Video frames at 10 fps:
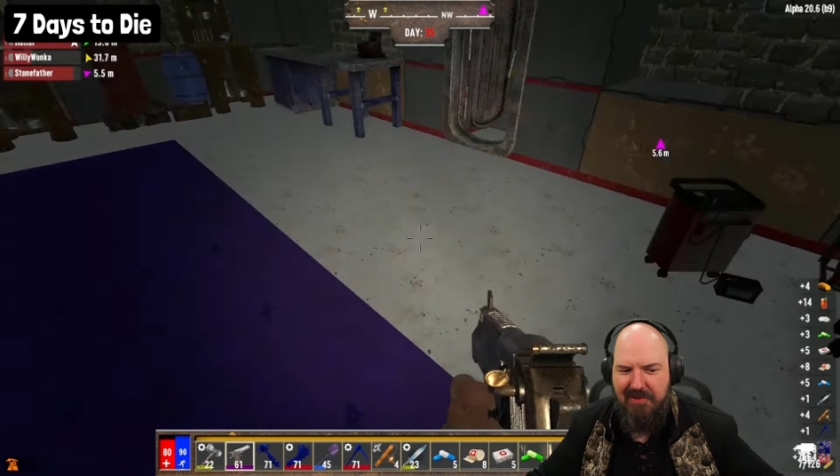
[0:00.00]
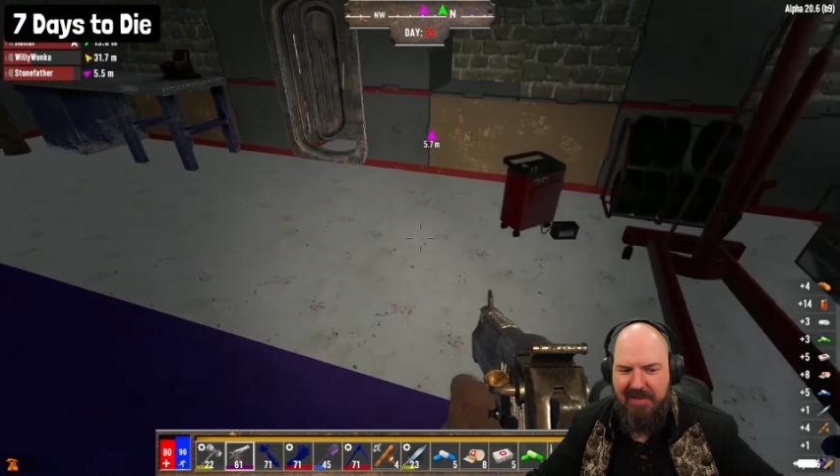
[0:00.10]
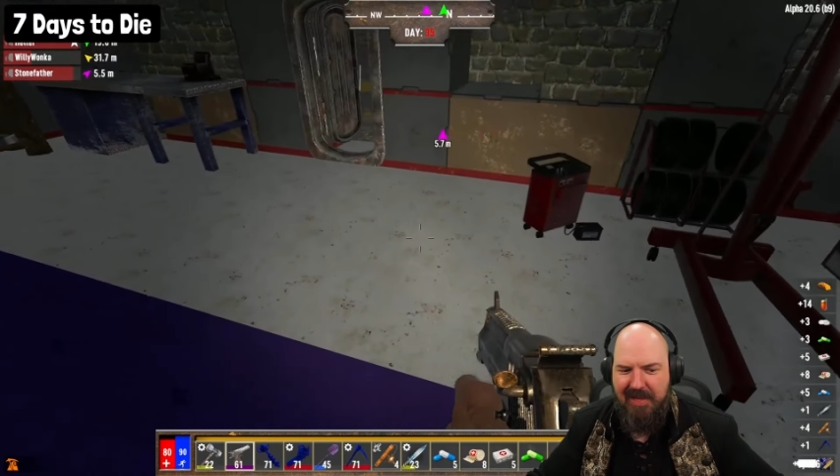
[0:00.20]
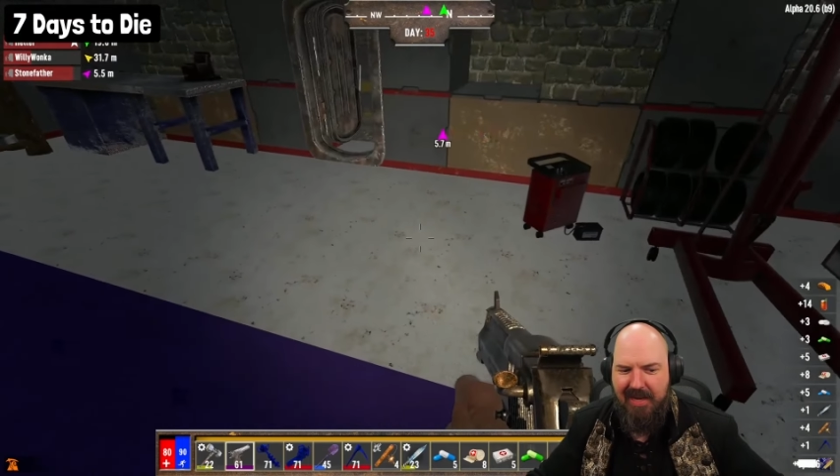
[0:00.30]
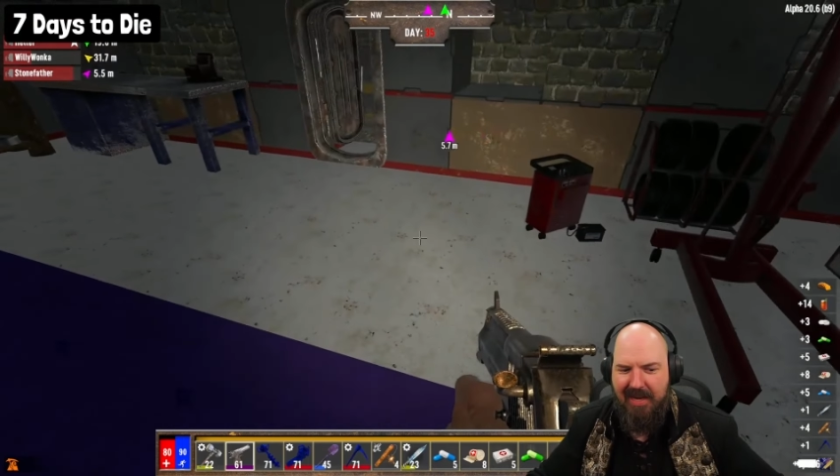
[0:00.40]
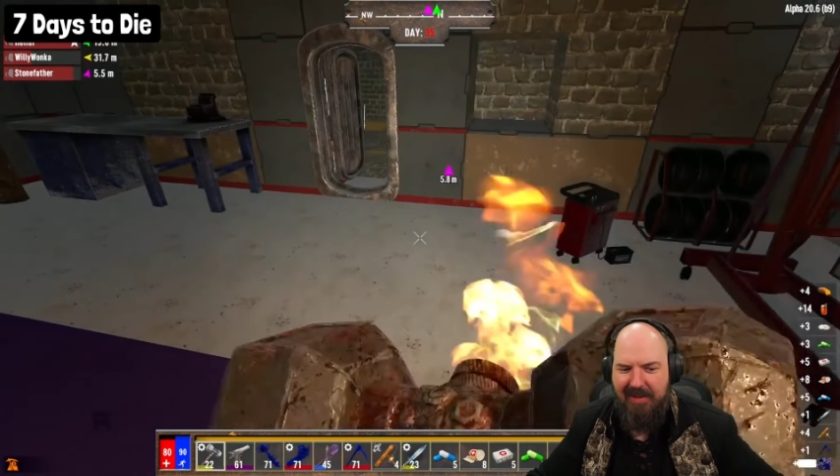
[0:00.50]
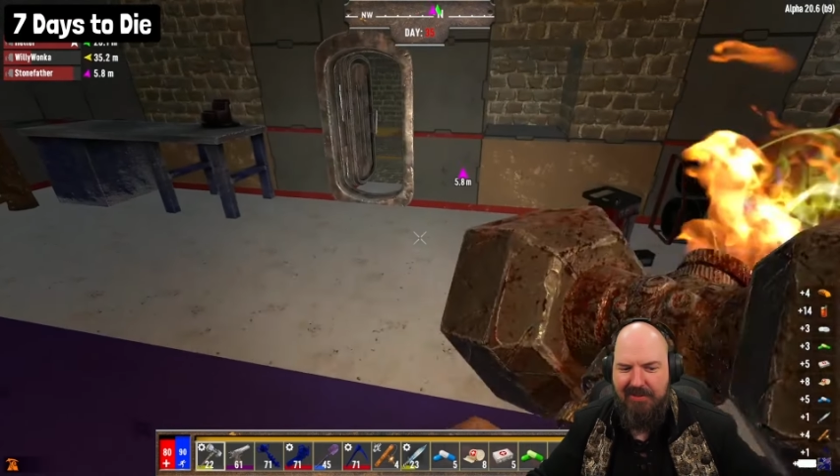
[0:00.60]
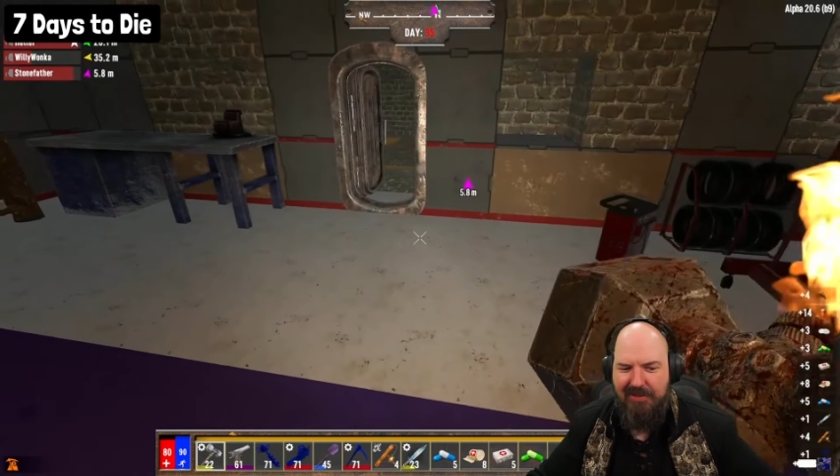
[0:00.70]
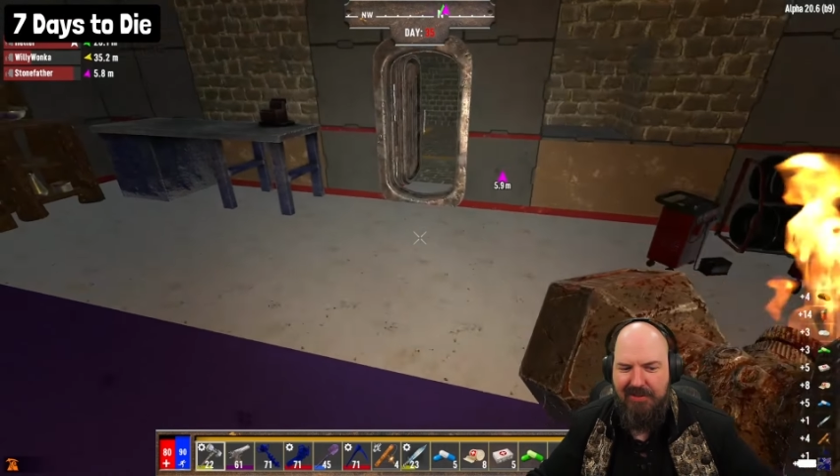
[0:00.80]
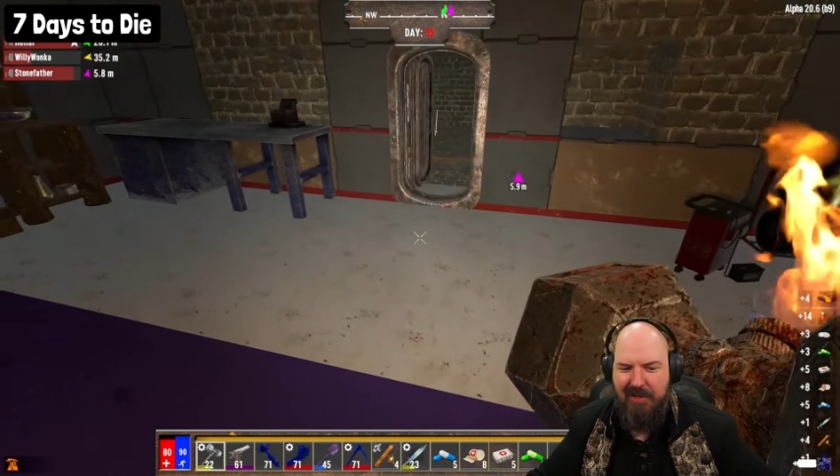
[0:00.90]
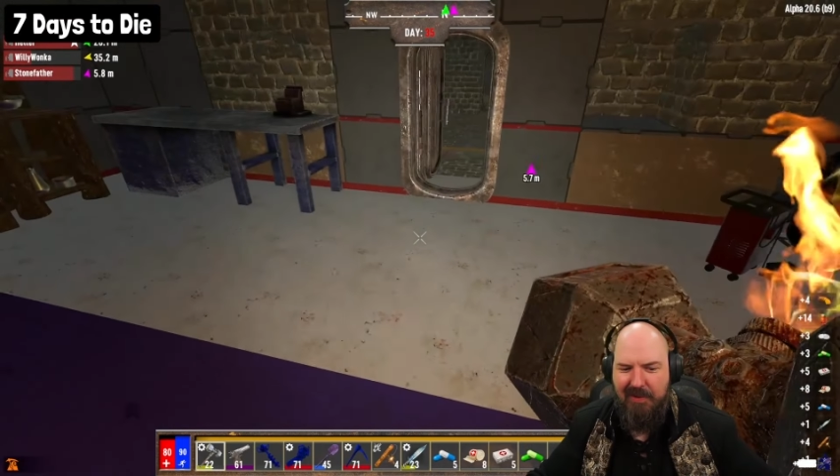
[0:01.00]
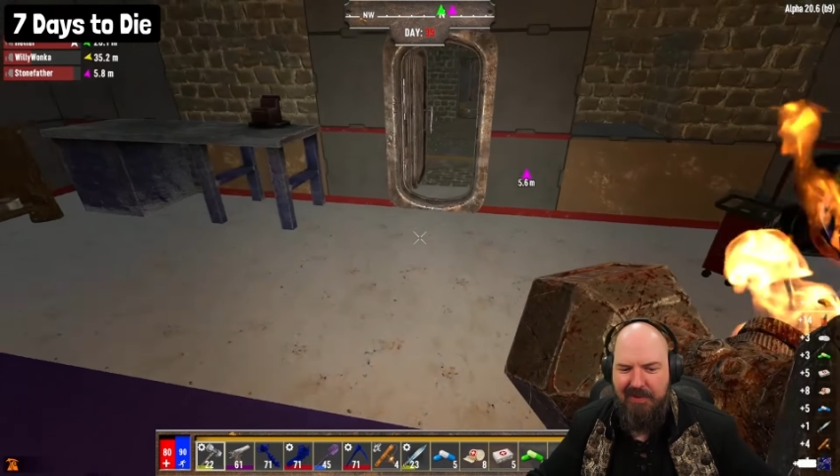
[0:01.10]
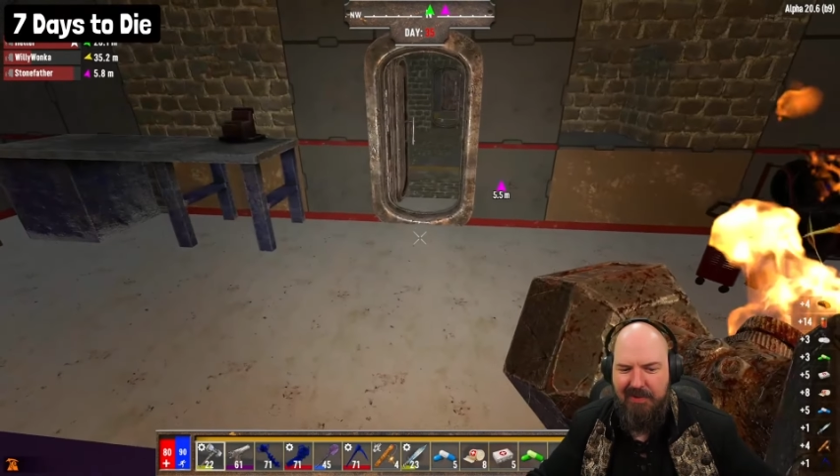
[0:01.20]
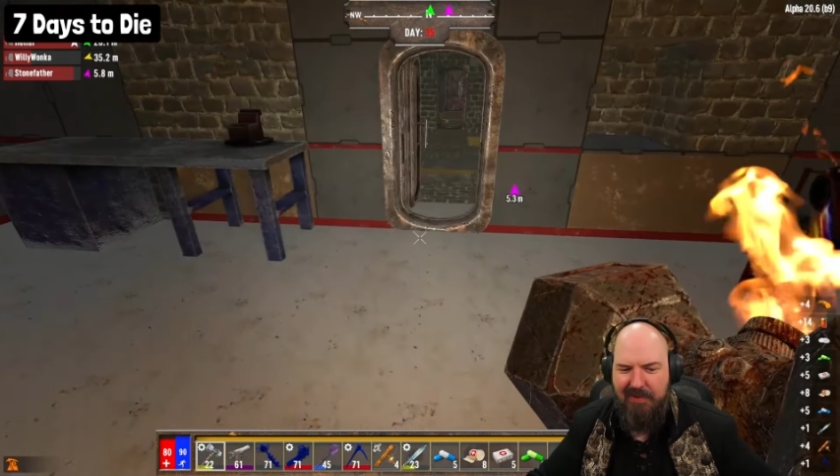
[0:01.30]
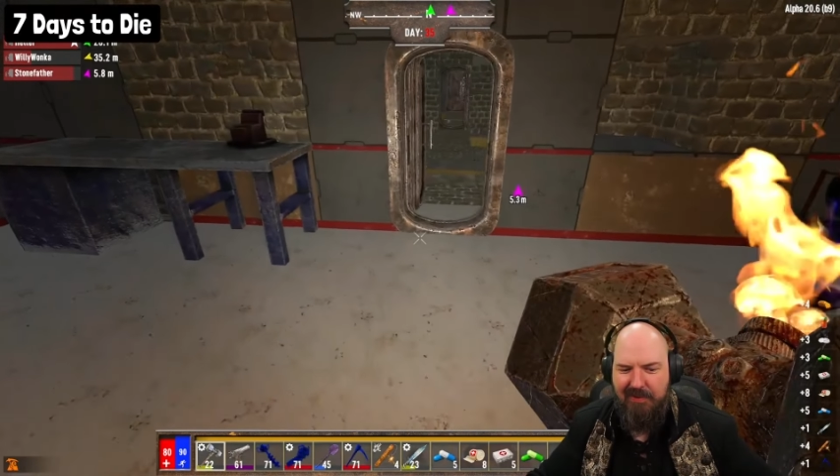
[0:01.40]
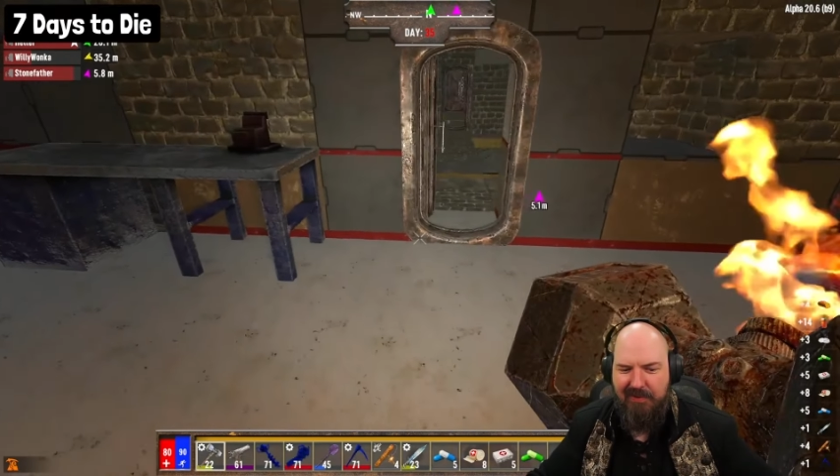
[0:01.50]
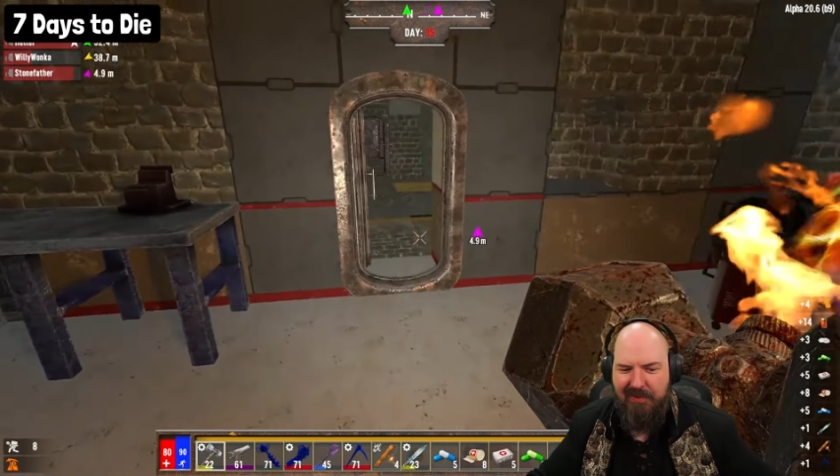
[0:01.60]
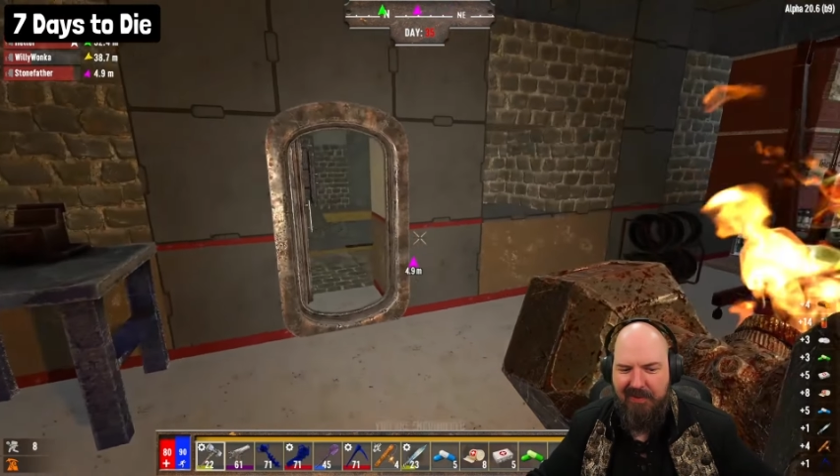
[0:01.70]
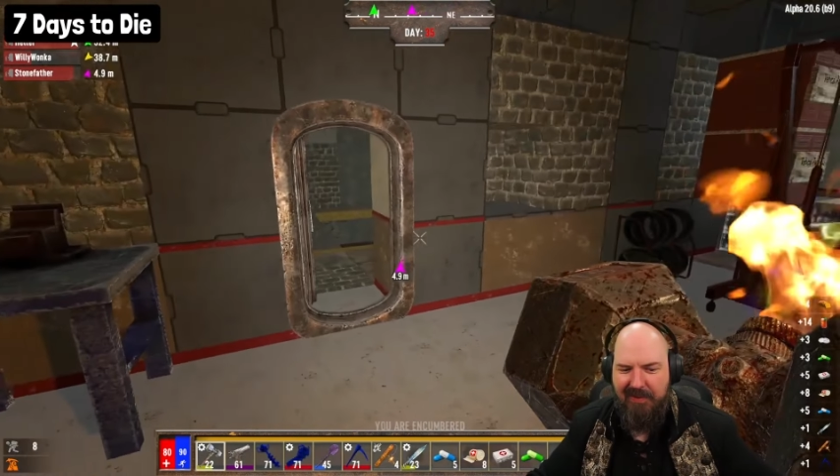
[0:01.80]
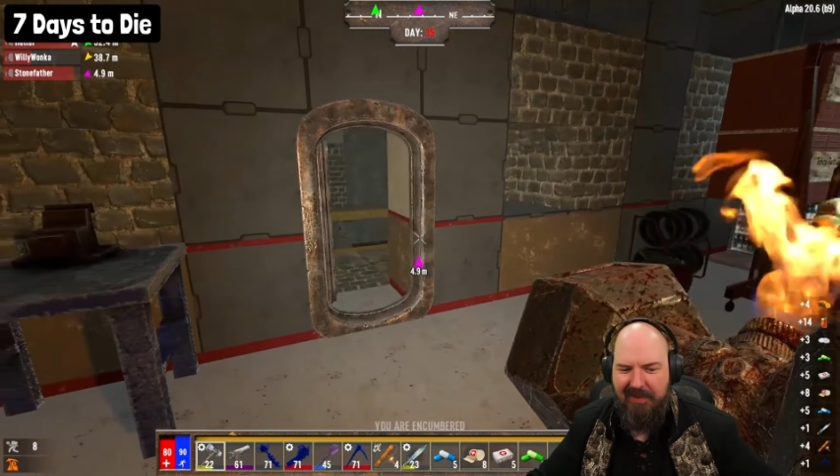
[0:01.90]
I'll show you,
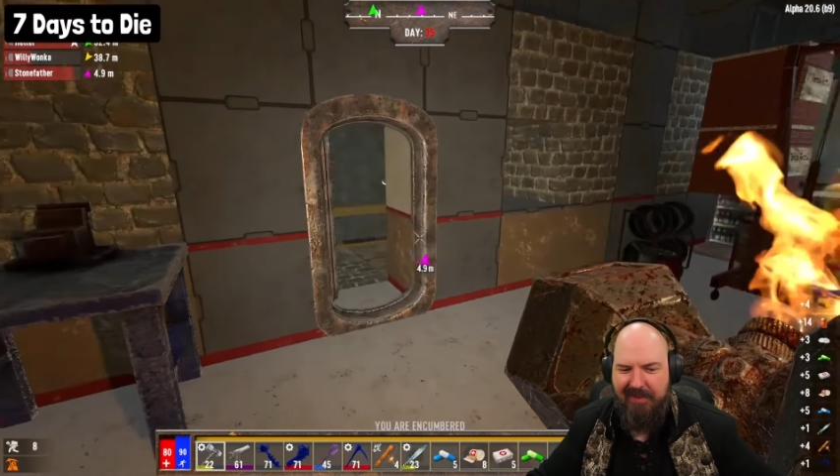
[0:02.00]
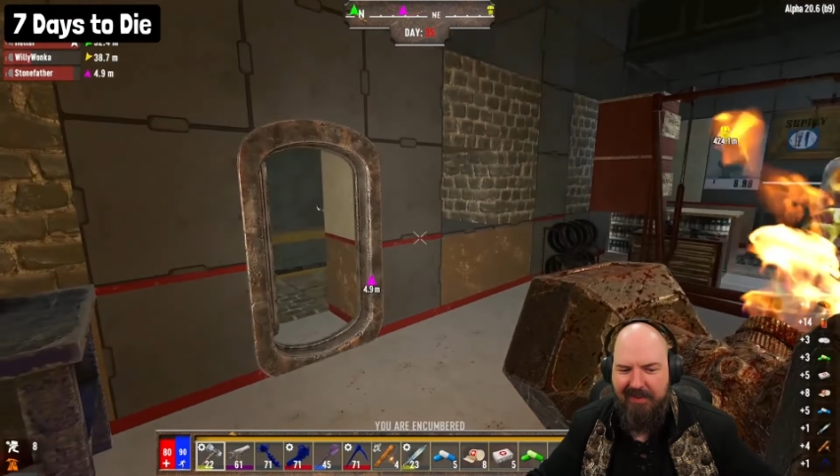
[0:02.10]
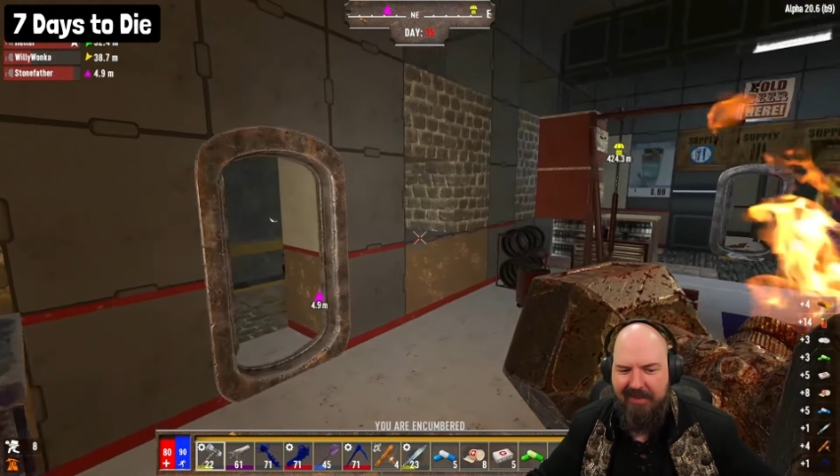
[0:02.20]
sir.